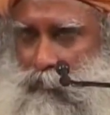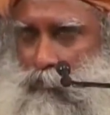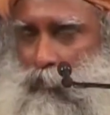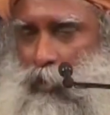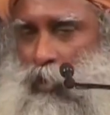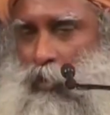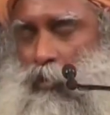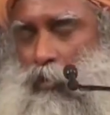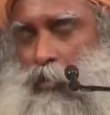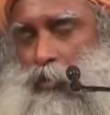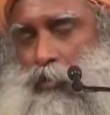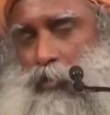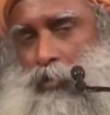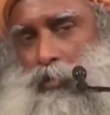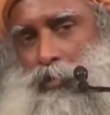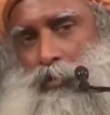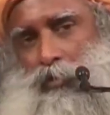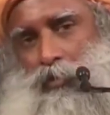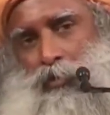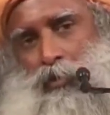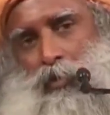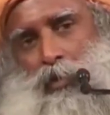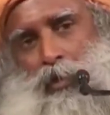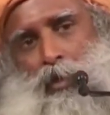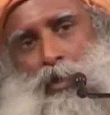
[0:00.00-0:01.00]

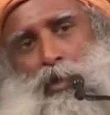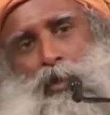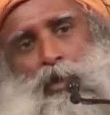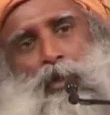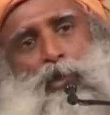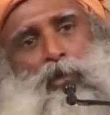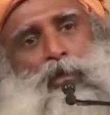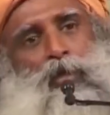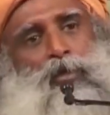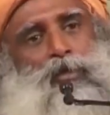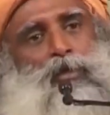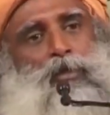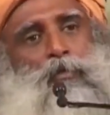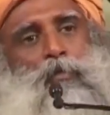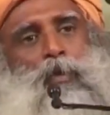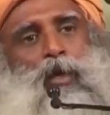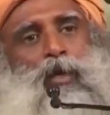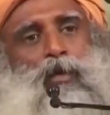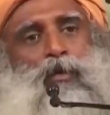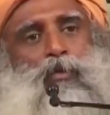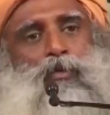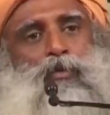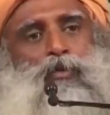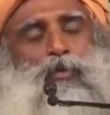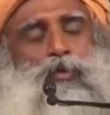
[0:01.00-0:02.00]
because it doesn't
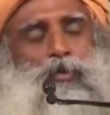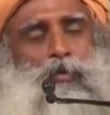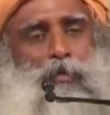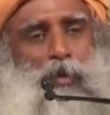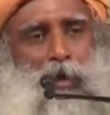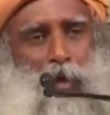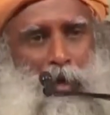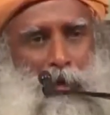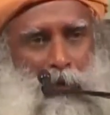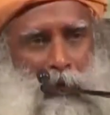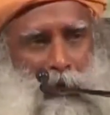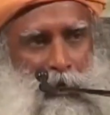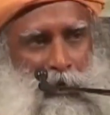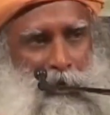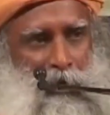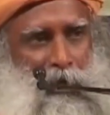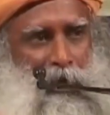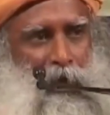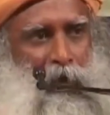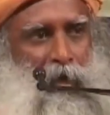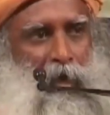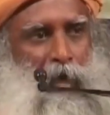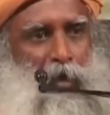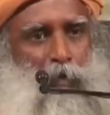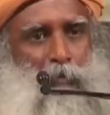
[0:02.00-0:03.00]
matter who you are,
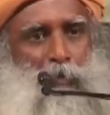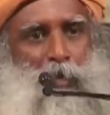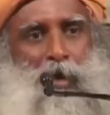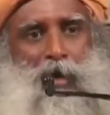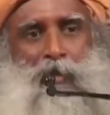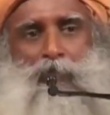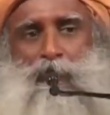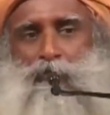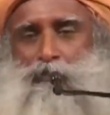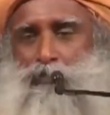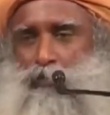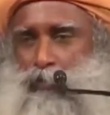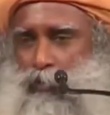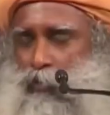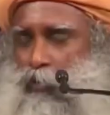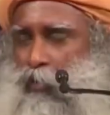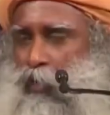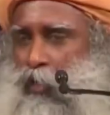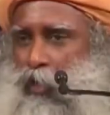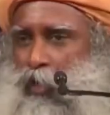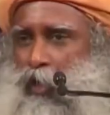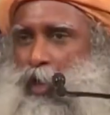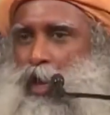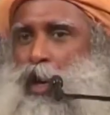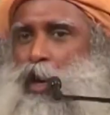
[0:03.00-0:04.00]
how powerful you
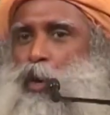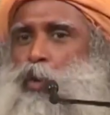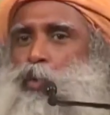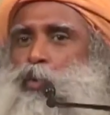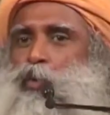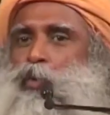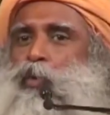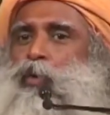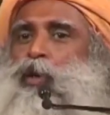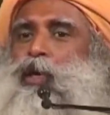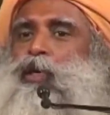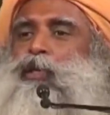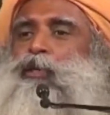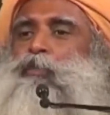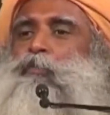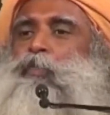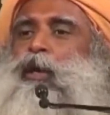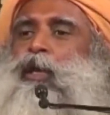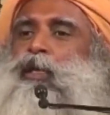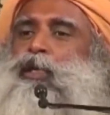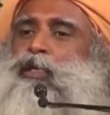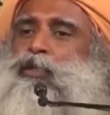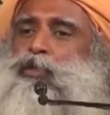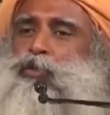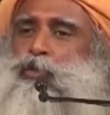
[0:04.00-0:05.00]
are, how great a
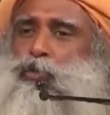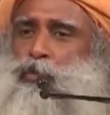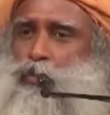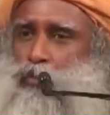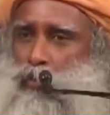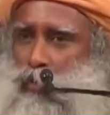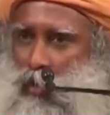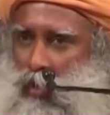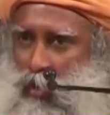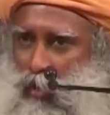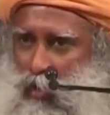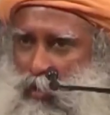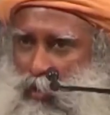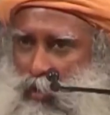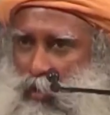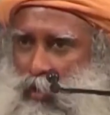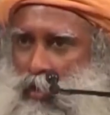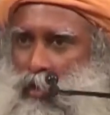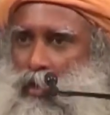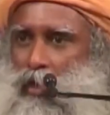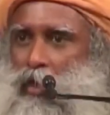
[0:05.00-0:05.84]
manager you are,